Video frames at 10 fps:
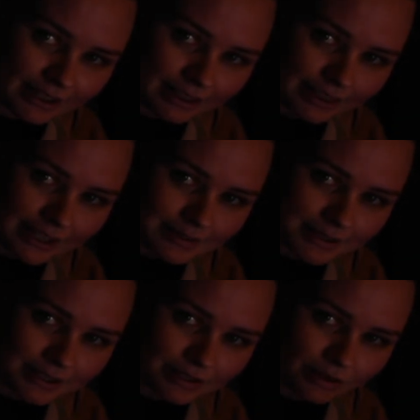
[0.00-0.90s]
That's what
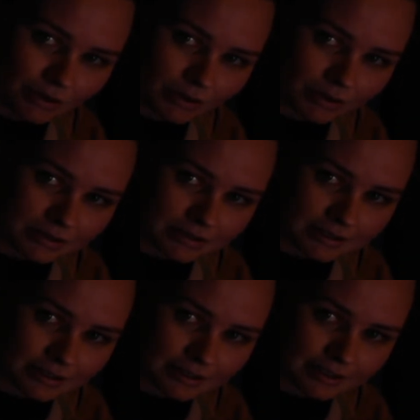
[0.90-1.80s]
it's called.
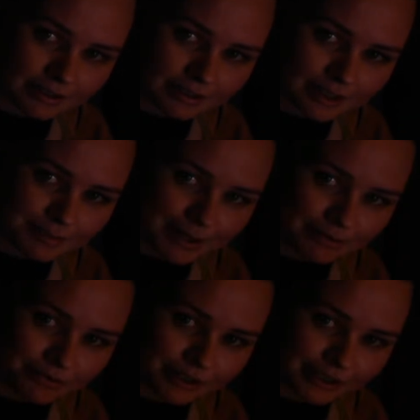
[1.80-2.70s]
It's
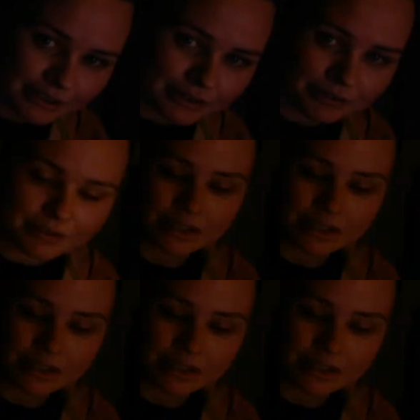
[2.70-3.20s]
been really good for